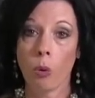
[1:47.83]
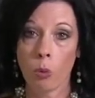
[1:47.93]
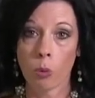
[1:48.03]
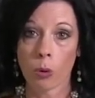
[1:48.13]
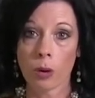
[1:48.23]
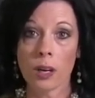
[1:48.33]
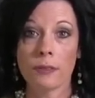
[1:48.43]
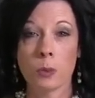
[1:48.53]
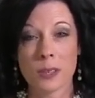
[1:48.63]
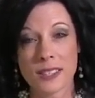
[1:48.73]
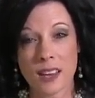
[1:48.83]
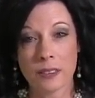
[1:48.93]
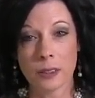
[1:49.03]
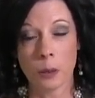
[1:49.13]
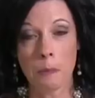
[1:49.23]
or if you want to save
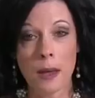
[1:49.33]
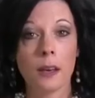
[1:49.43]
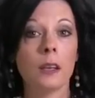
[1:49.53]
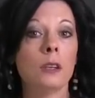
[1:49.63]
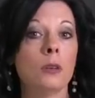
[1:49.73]
a little money,